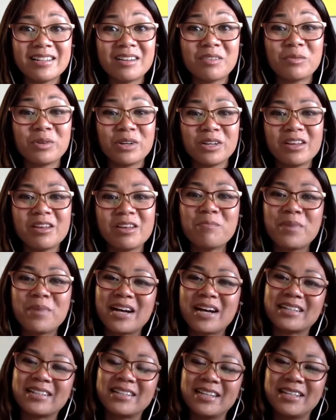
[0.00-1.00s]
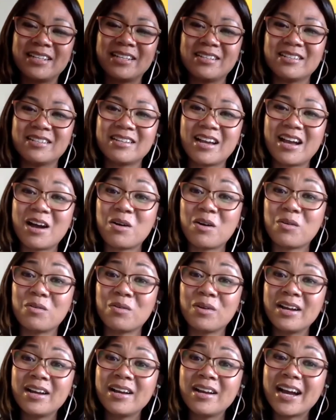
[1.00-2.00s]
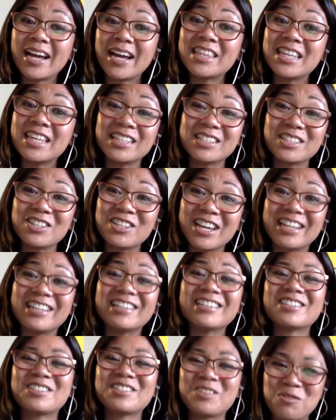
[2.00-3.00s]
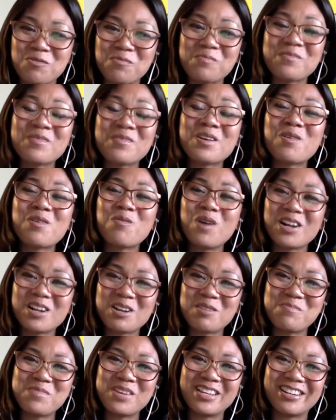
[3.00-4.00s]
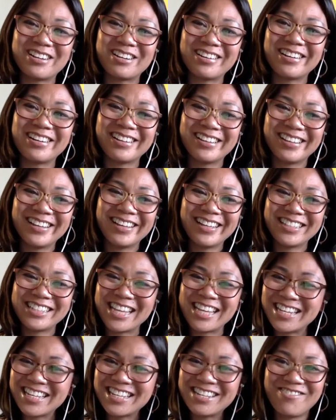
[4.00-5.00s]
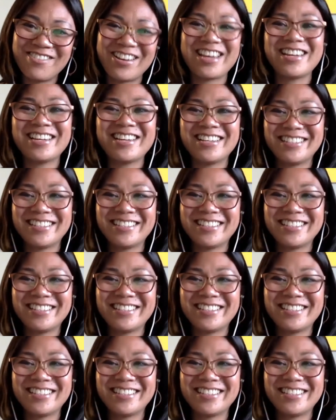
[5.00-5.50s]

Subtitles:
a real impact in how I think today. So welcome, Peter. Take it away.